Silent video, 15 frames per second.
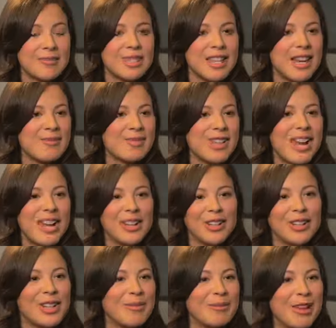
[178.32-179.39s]
Sometimes I
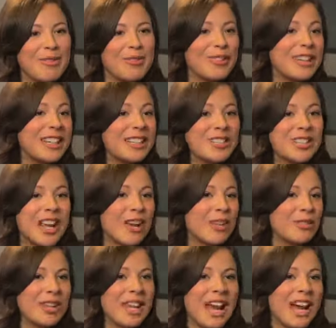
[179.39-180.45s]
look in my fridge and I
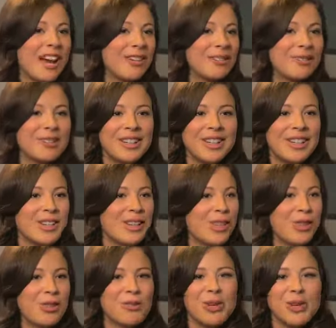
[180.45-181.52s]
only have
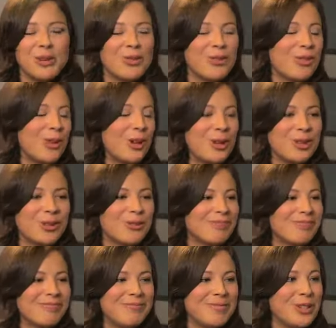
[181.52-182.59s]
3 or 4
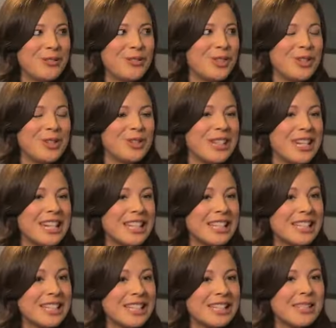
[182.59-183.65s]
different
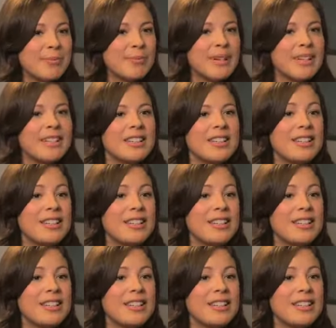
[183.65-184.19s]
ingredients, but